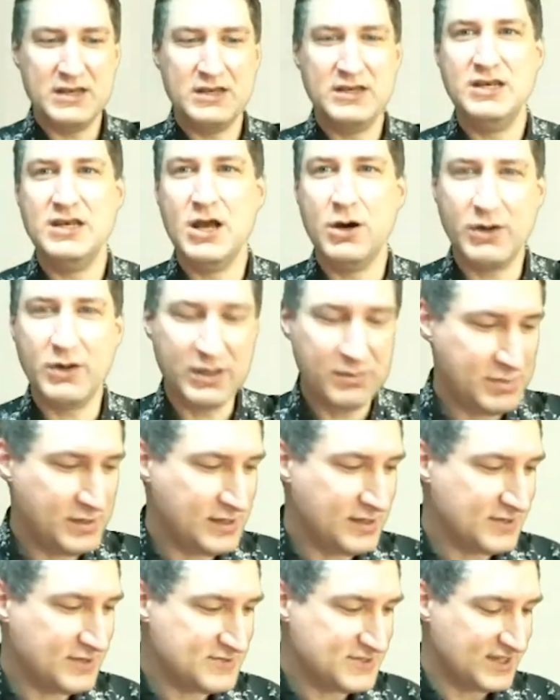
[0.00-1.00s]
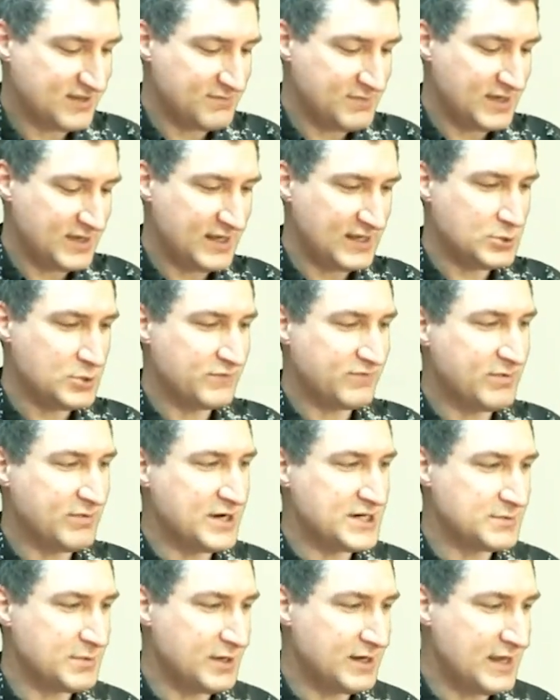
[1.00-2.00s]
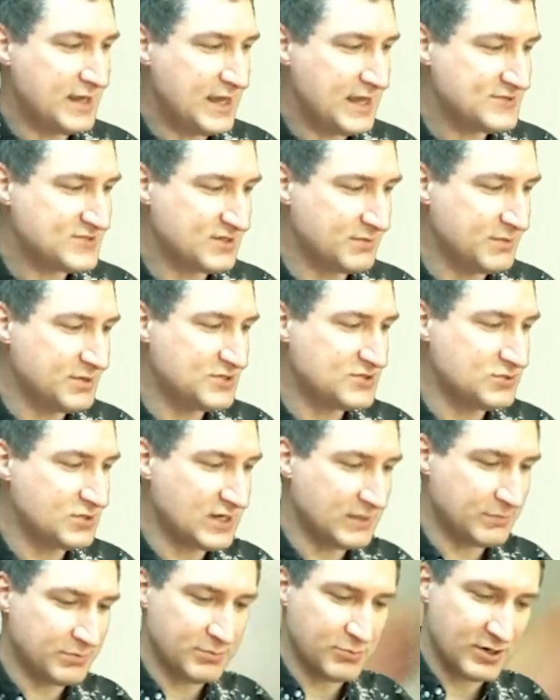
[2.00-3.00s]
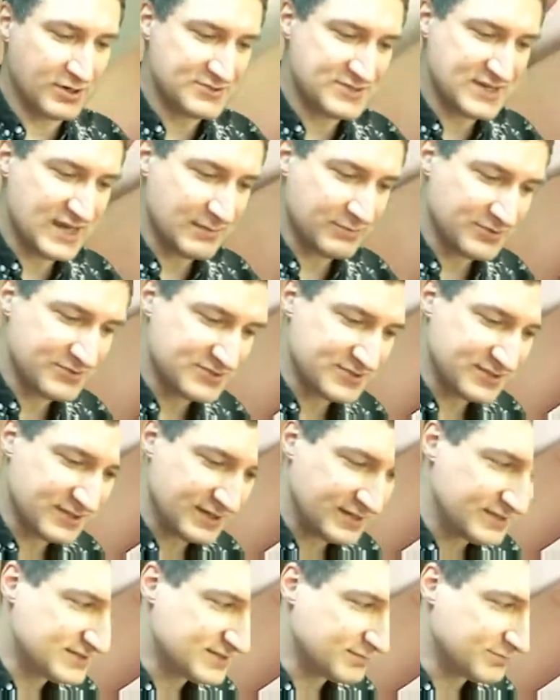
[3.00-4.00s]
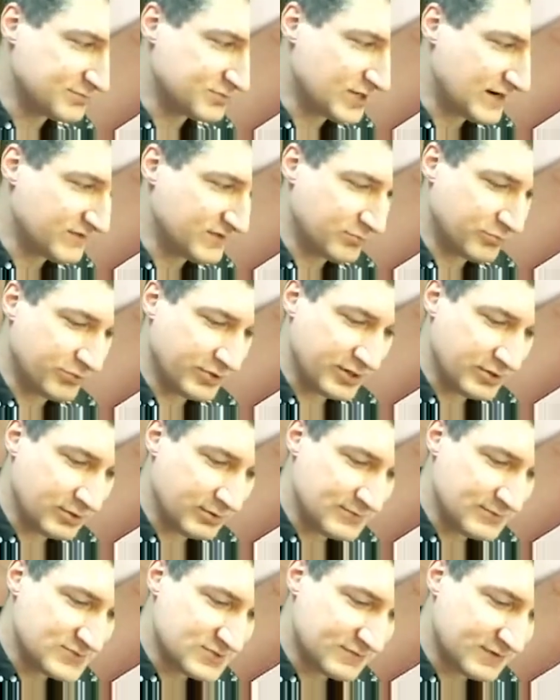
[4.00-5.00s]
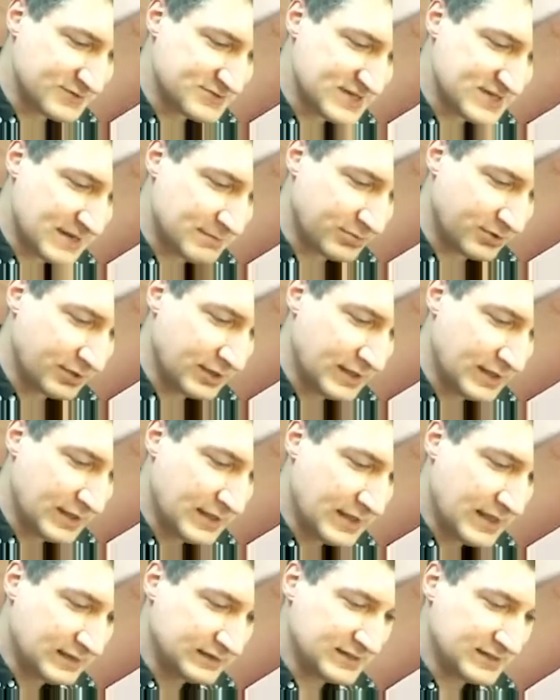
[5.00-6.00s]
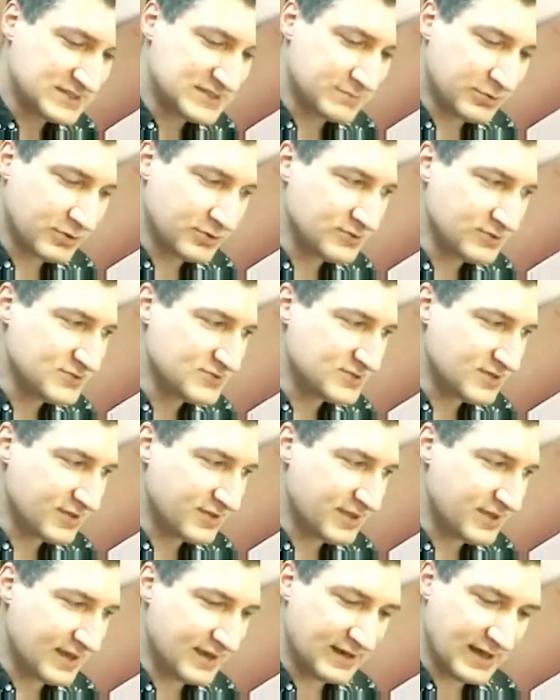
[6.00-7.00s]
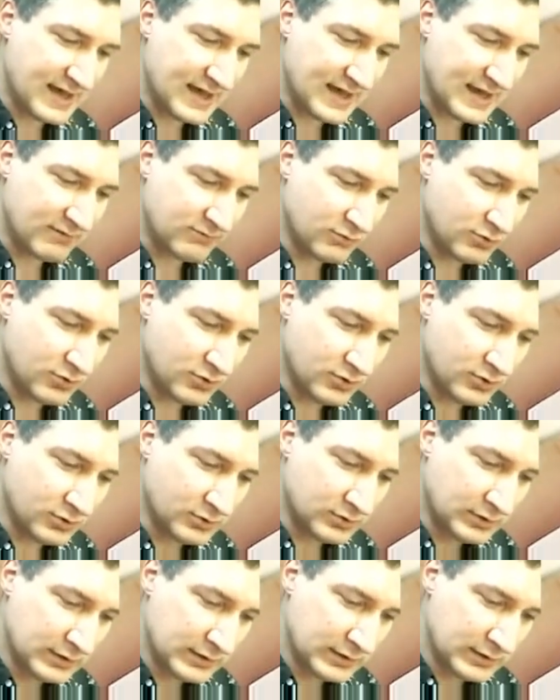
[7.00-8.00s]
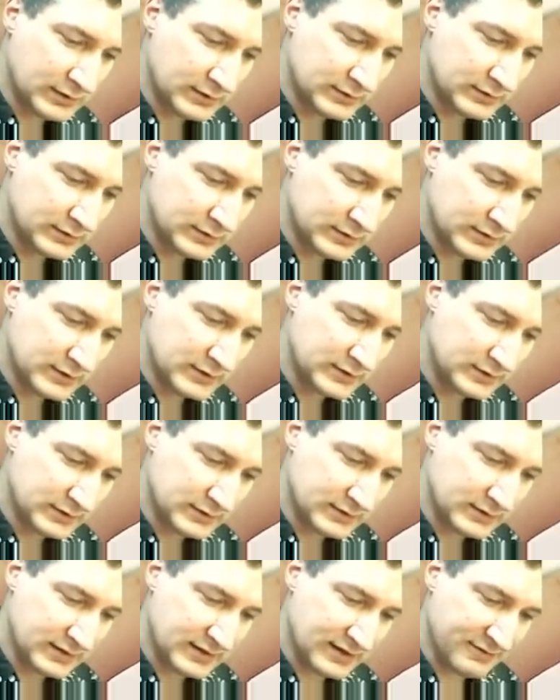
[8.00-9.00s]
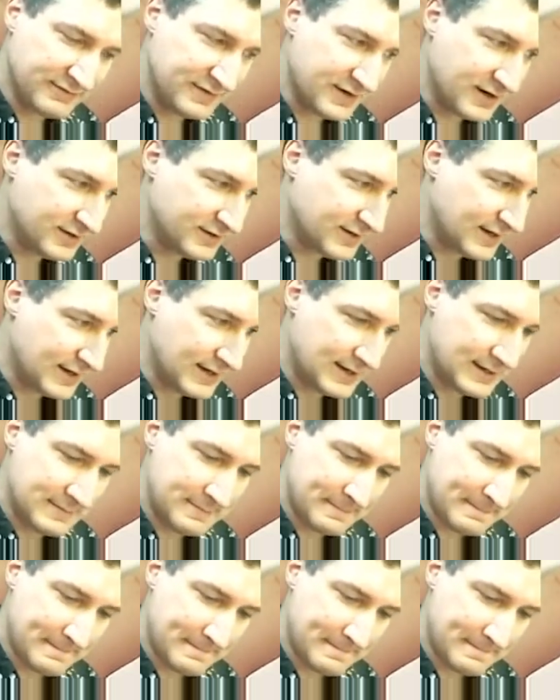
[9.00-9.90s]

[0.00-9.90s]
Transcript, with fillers: knowing B doesn't give me any new information about A. So let me just do a couple more examples to, to drive the point home. So for example, let's suppose that I roll a fair die,